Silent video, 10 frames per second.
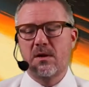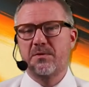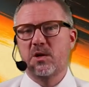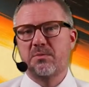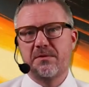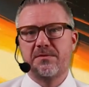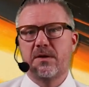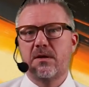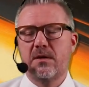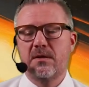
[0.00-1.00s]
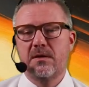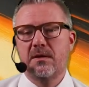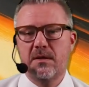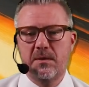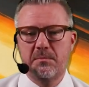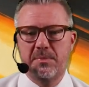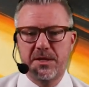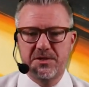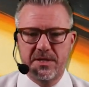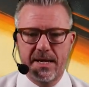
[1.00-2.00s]
one of your preferred
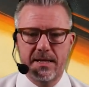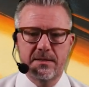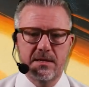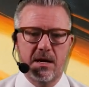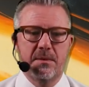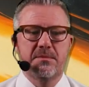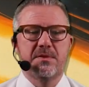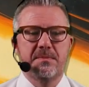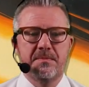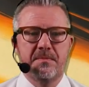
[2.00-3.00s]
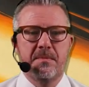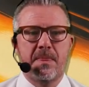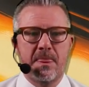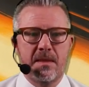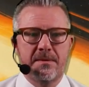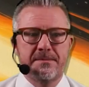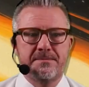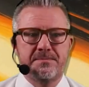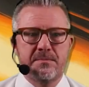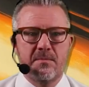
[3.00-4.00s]
pitch date and times.
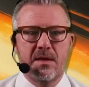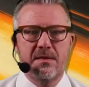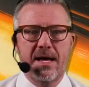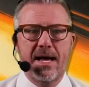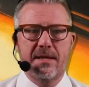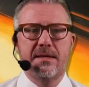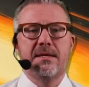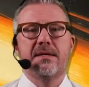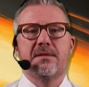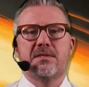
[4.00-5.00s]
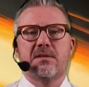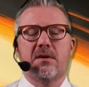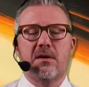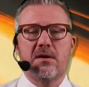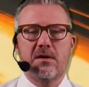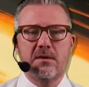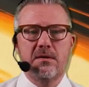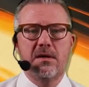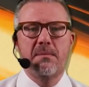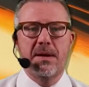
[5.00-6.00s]
that is
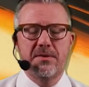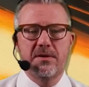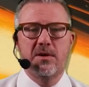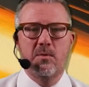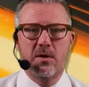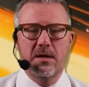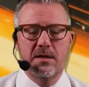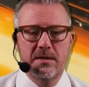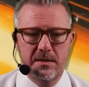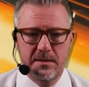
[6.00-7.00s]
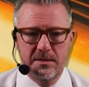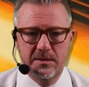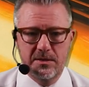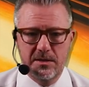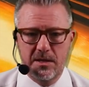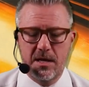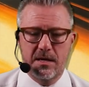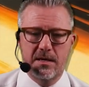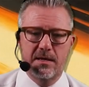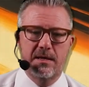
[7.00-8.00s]
all about the homework. Good luck.